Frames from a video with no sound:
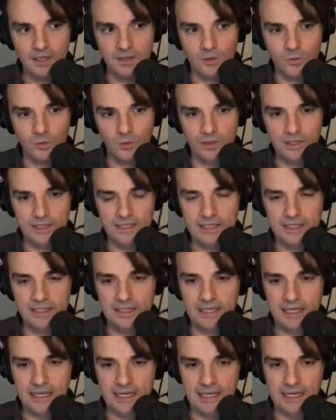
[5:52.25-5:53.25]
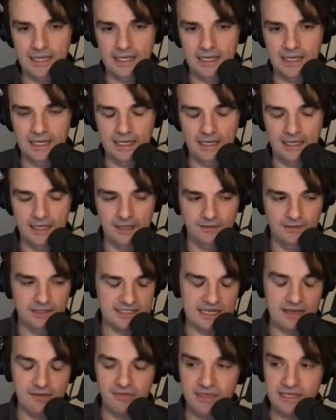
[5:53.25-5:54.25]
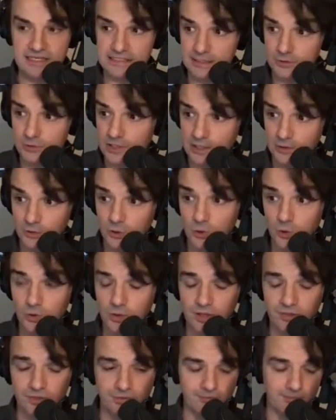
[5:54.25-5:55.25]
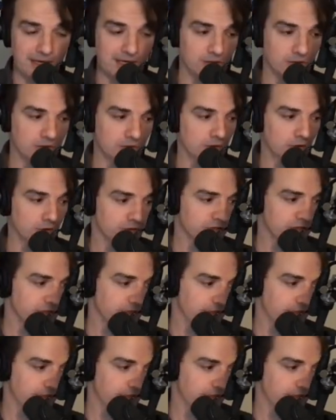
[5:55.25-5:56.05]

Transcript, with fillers: We uh, the same things that you can do with Micronaut Launch,